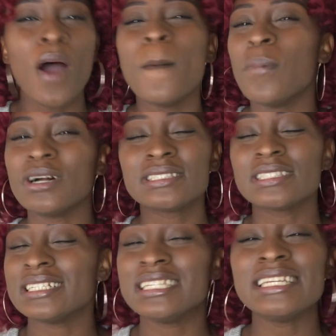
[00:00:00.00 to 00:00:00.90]
but
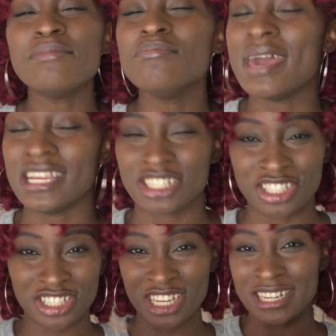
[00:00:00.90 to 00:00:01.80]
it didn't
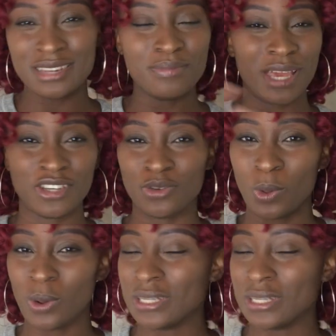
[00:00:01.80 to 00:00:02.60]
mesh well.